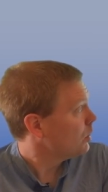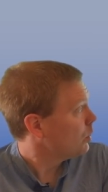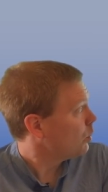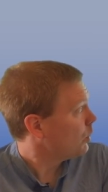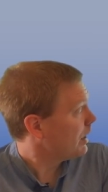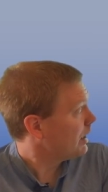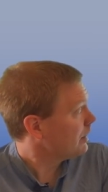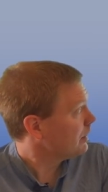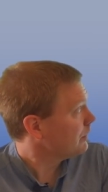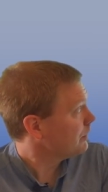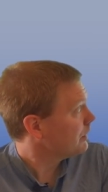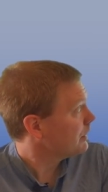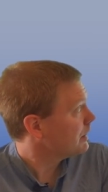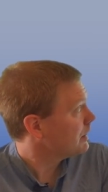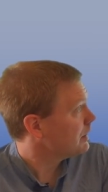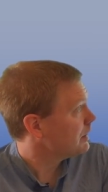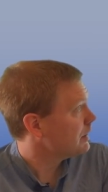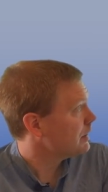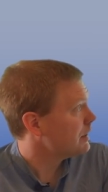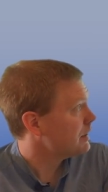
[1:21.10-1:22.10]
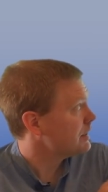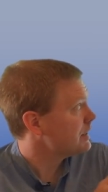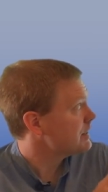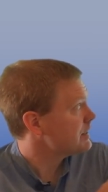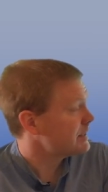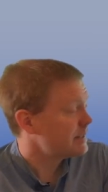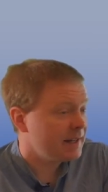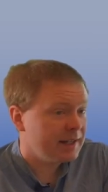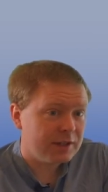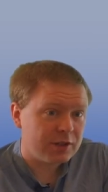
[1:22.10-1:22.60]
Well, the
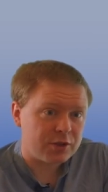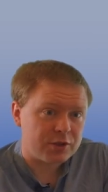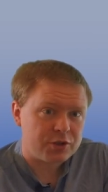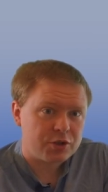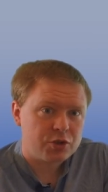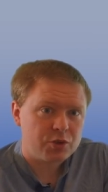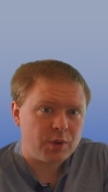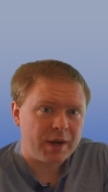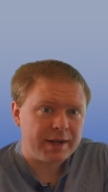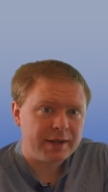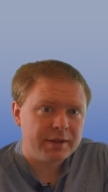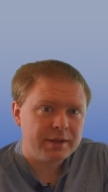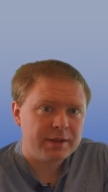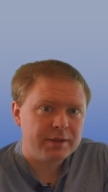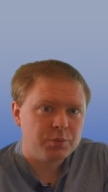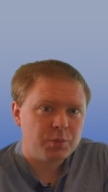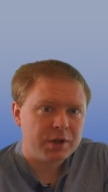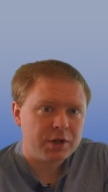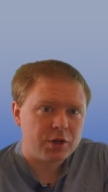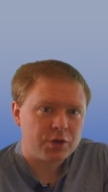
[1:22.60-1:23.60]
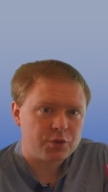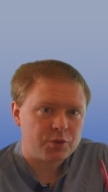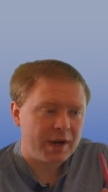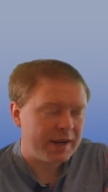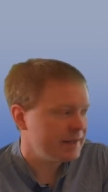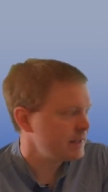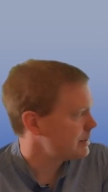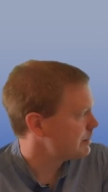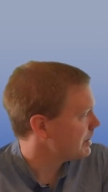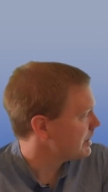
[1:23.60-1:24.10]
signal strength when you're
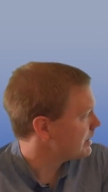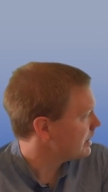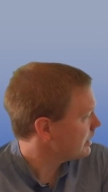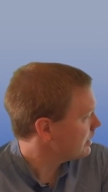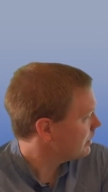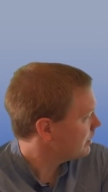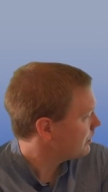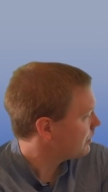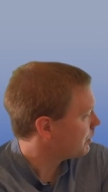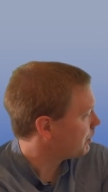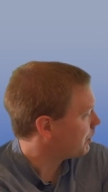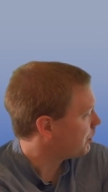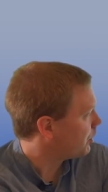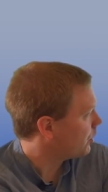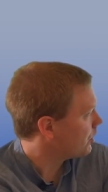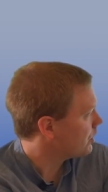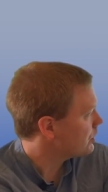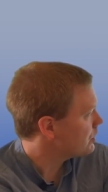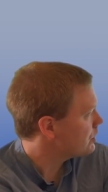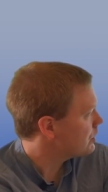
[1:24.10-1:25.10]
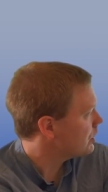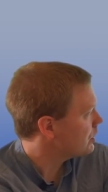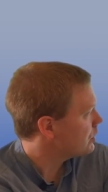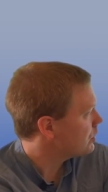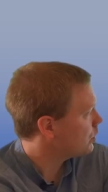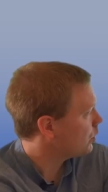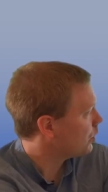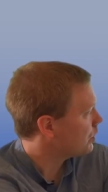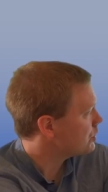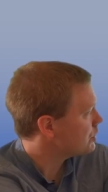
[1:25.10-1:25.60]
transmitting from a point
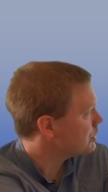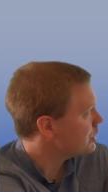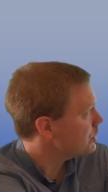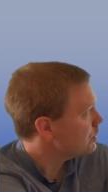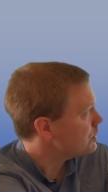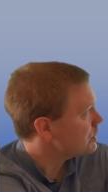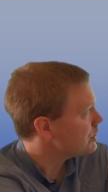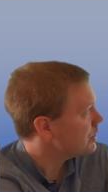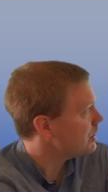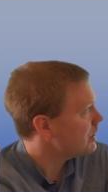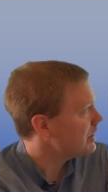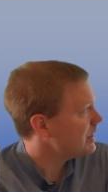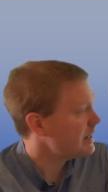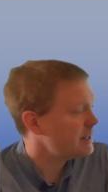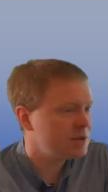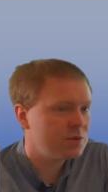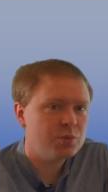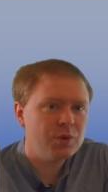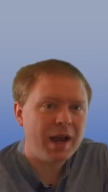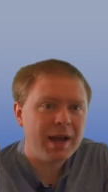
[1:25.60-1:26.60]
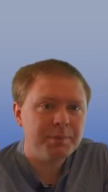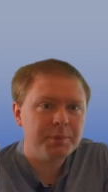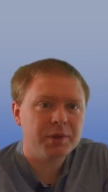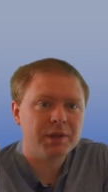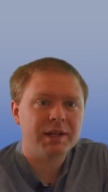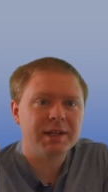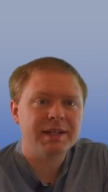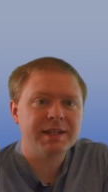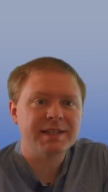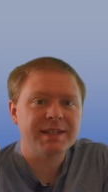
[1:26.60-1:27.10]
towards a user is
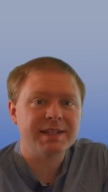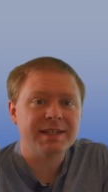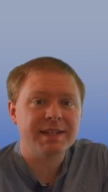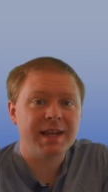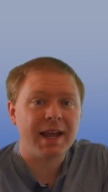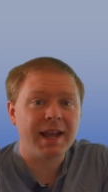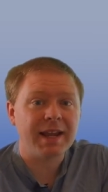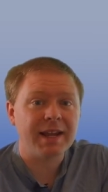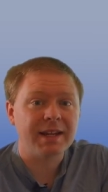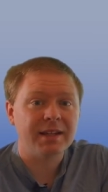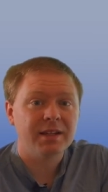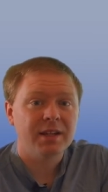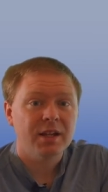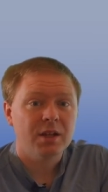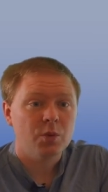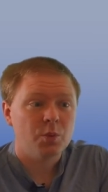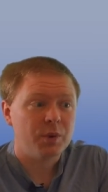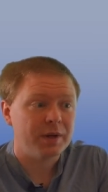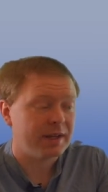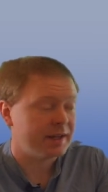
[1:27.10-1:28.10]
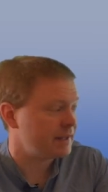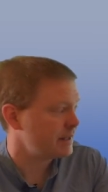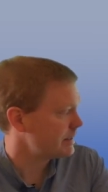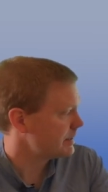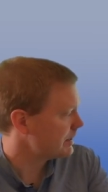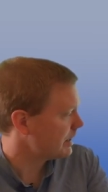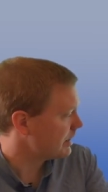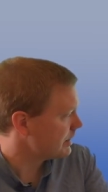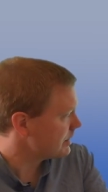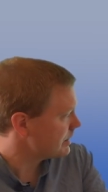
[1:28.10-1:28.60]
rapidly decaying with the
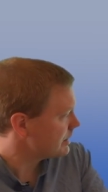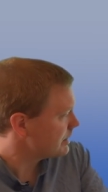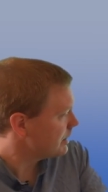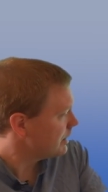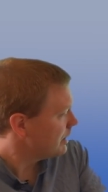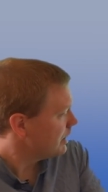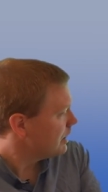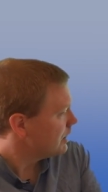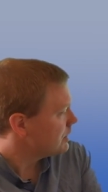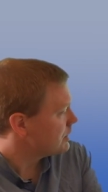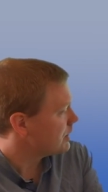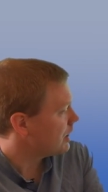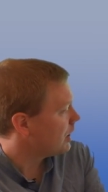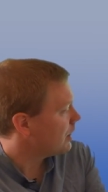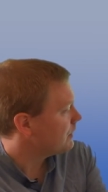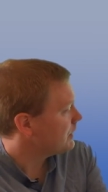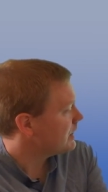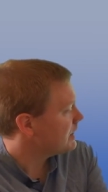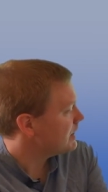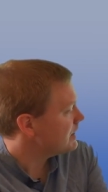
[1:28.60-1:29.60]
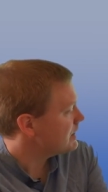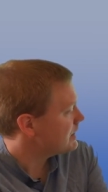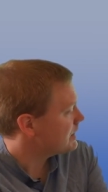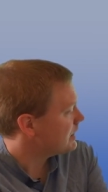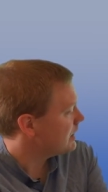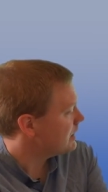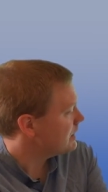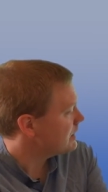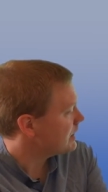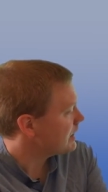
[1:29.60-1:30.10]
distance. So if the
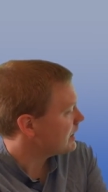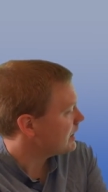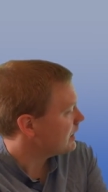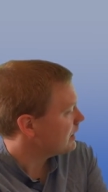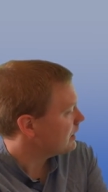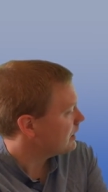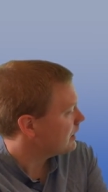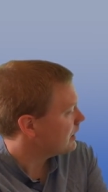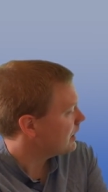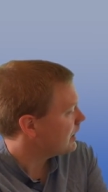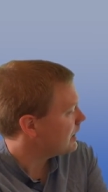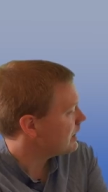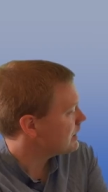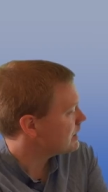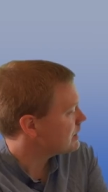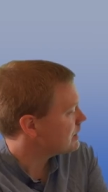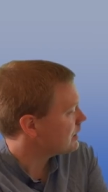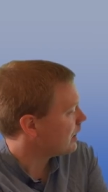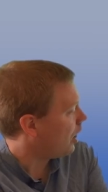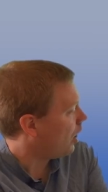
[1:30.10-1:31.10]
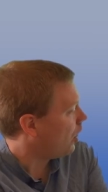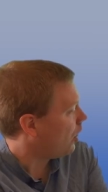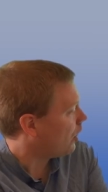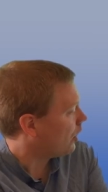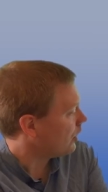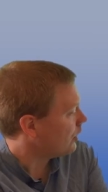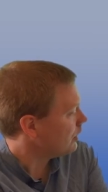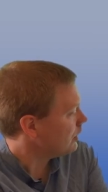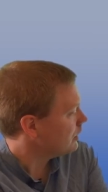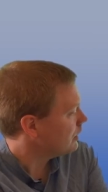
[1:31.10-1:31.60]
distance here is
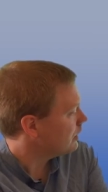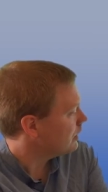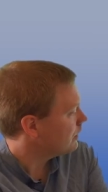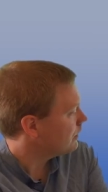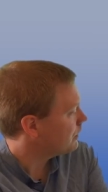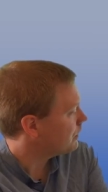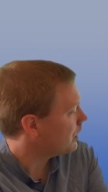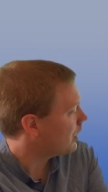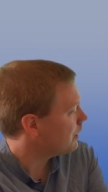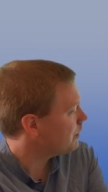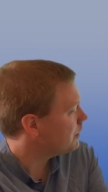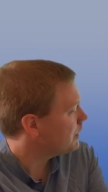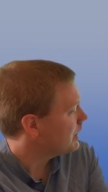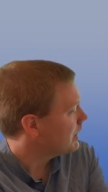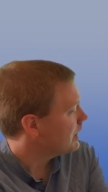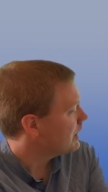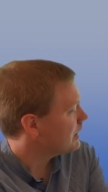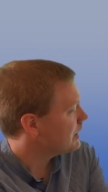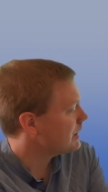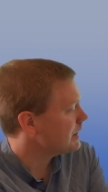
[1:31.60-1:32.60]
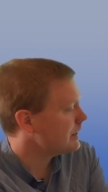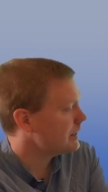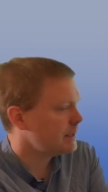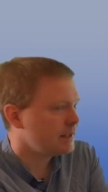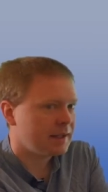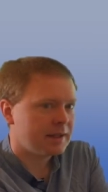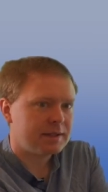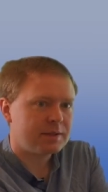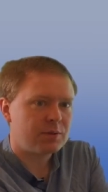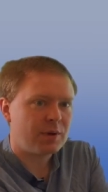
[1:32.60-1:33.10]
R from
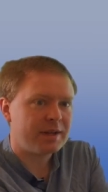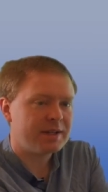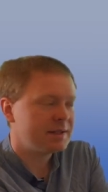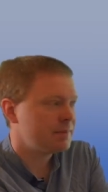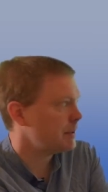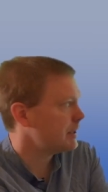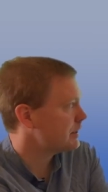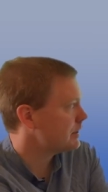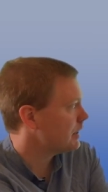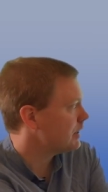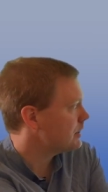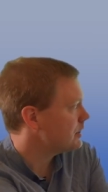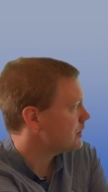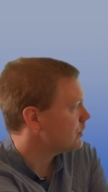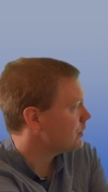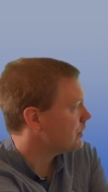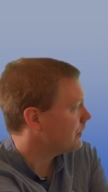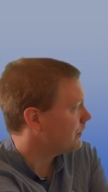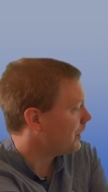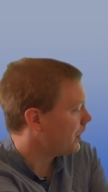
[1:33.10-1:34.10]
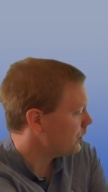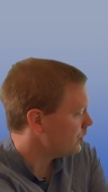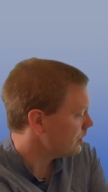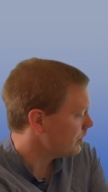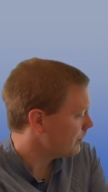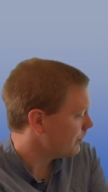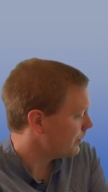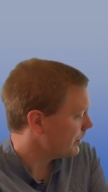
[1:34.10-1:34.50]
the transmitter to the phone,